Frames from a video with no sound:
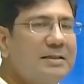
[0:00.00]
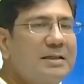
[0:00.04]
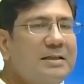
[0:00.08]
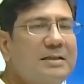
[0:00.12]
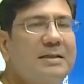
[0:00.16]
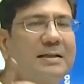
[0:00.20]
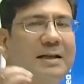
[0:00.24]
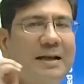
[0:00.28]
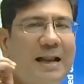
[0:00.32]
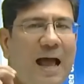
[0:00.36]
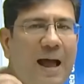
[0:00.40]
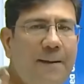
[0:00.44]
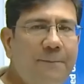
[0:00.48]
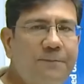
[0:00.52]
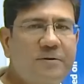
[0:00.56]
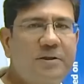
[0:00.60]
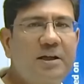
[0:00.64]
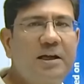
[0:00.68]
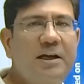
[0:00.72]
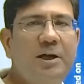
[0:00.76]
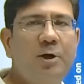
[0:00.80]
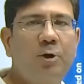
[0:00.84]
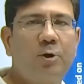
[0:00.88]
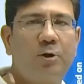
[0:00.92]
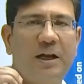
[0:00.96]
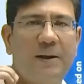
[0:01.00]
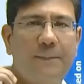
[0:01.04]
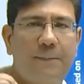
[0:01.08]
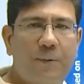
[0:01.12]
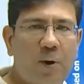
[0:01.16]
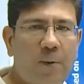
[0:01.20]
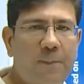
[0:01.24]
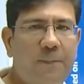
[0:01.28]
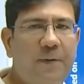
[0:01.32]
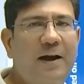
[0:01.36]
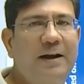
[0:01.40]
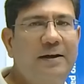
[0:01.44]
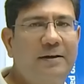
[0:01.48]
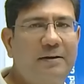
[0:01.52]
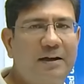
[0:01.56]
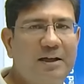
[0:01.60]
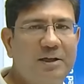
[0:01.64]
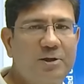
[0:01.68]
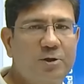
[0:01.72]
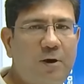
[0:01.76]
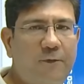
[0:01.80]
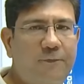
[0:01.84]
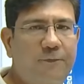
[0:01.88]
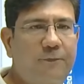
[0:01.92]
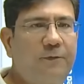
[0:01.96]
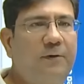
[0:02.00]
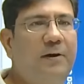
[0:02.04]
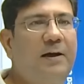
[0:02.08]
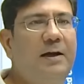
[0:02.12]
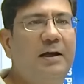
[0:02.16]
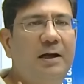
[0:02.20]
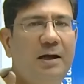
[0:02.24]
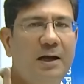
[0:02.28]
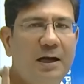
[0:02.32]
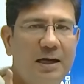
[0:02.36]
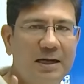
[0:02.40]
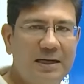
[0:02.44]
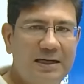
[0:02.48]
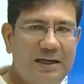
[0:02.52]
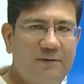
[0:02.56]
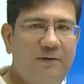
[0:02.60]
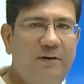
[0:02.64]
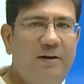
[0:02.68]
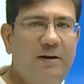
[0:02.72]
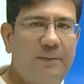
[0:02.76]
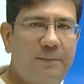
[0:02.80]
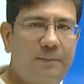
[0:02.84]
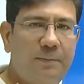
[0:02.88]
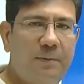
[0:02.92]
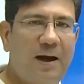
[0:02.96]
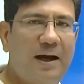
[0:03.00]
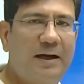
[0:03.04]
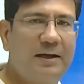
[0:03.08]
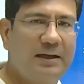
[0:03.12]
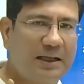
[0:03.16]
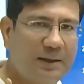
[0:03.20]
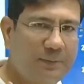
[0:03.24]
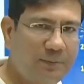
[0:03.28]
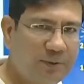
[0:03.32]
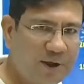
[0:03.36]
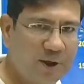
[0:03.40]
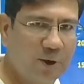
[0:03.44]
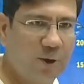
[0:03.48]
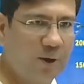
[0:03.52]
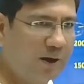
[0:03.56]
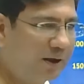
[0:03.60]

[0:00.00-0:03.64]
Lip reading: This is an absolutely proprietary software developed by Team